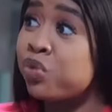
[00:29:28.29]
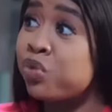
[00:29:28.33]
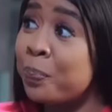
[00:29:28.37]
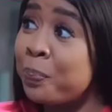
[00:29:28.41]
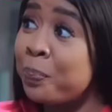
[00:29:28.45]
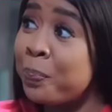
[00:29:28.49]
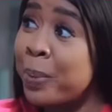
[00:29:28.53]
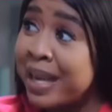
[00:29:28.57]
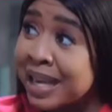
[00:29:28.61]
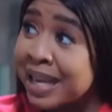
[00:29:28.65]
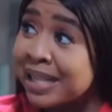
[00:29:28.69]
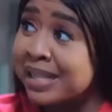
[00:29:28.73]

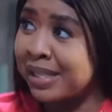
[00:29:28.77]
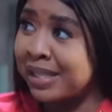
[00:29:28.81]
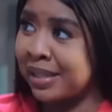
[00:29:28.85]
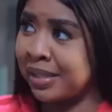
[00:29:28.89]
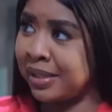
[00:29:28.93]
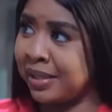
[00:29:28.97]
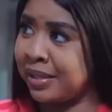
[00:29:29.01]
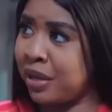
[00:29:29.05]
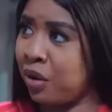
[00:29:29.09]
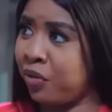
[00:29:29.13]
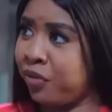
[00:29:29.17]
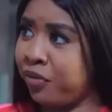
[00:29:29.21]
repeats
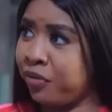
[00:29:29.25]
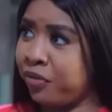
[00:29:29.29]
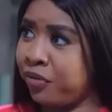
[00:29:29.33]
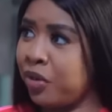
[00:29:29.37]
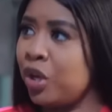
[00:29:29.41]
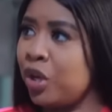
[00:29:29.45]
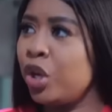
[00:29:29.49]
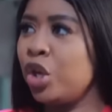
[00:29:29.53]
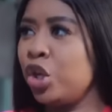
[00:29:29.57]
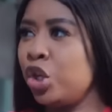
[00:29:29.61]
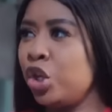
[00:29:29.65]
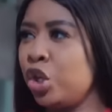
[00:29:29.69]
itself,
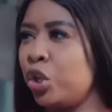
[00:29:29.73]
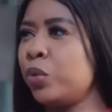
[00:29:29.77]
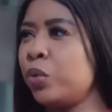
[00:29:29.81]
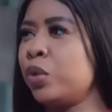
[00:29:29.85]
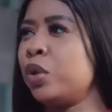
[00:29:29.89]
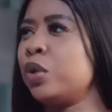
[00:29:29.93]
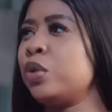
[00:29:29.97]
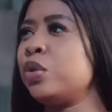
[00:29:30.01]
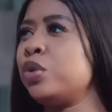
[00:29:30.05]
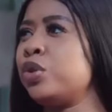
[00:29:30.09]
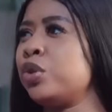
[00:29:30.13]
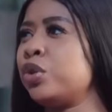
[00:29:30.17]
you
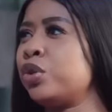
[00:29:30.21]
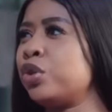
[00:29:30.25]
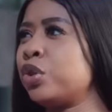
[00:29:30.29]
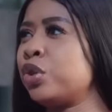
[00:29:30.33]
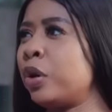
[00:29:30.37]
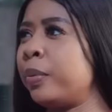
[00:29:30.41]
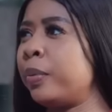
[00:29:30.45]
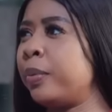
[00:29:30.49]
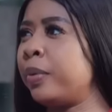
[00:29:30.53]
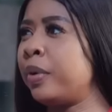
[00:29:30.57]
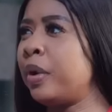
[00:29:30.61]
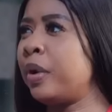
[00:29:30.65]
would lose your
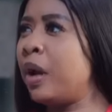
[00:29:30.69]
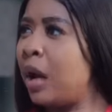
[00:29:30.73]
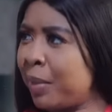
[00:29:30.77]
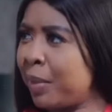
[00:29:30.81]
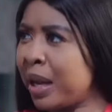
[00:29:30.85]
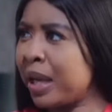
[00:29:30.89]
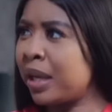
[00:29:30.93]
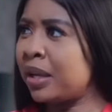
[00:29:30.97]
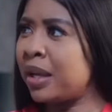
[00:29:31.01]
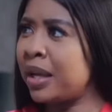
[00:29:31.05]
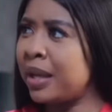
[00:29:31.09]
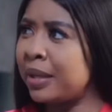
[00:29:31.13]
job. Am
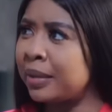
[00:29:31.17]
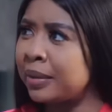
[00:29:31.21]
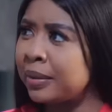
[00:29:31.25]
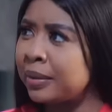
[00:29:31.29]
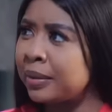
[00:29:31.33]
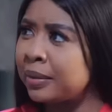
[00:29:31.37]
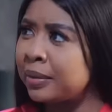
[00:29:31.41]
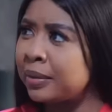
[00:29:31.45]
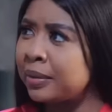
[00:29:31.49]
I cleared?